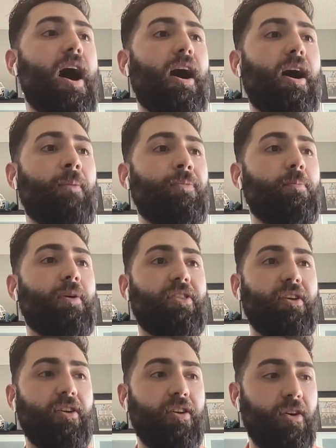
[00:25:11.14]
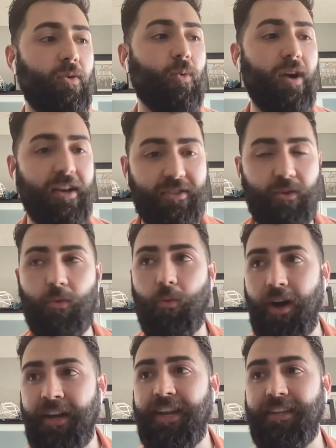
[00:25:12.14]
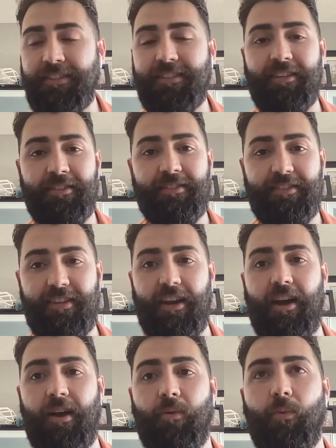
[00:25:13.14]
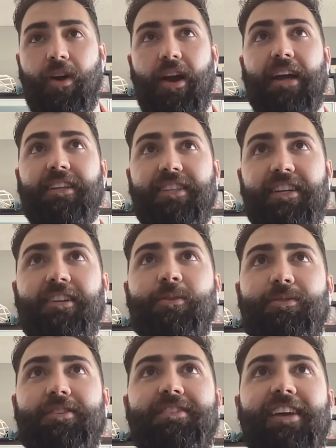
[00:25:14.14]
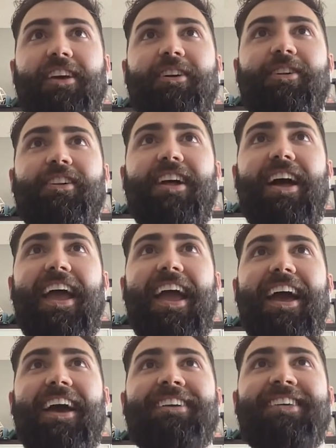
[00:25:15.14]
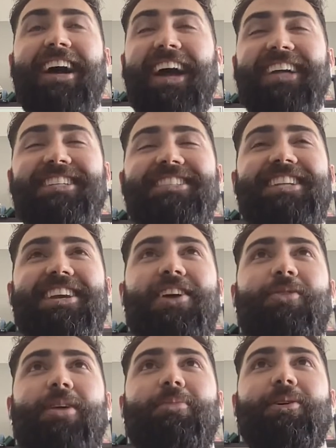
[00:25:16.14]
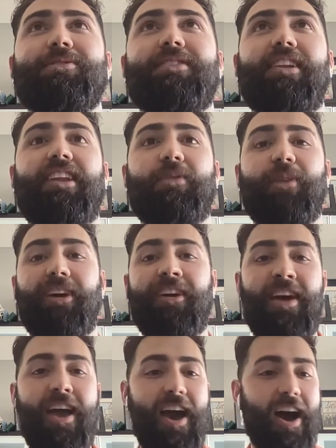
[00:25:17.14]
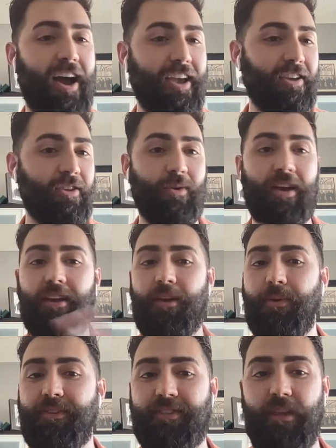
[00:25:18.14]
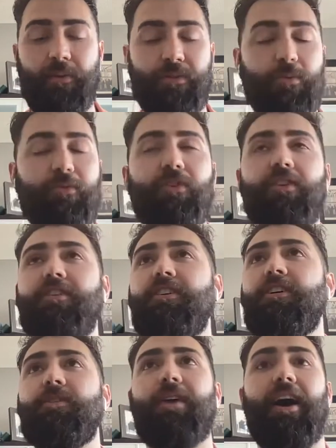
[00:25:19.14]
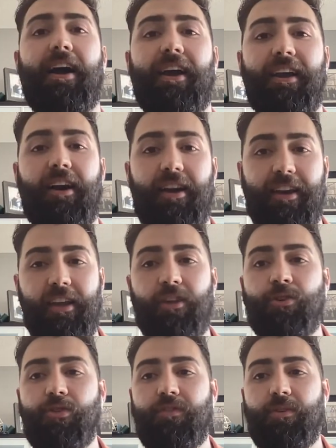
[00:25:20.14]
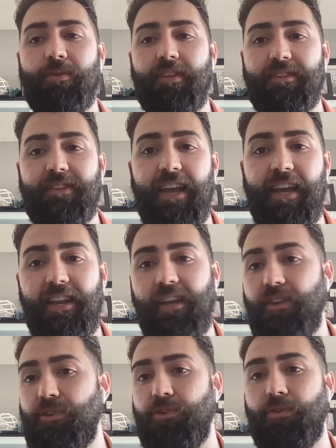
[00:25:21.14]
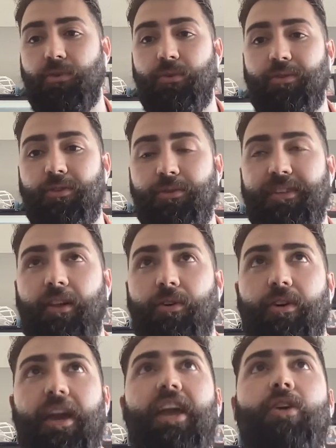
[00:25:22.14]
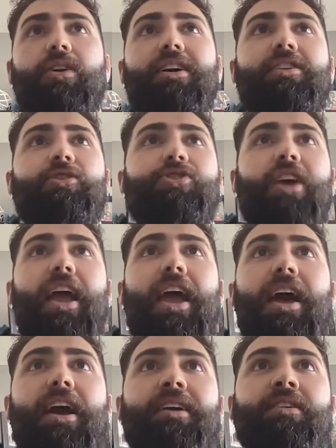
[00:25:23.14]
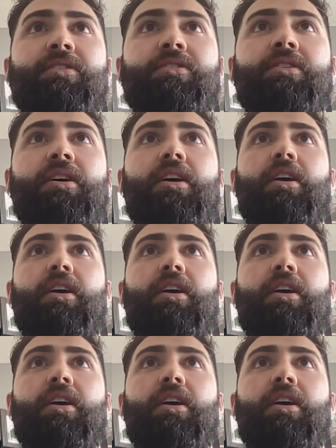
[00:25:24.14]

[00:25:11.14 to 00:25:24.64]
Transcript: But there was one instance where I did lose a sale, and I did take it quite personally, where I, you know, it was a referral. I interviewed this lady to sell her acreage and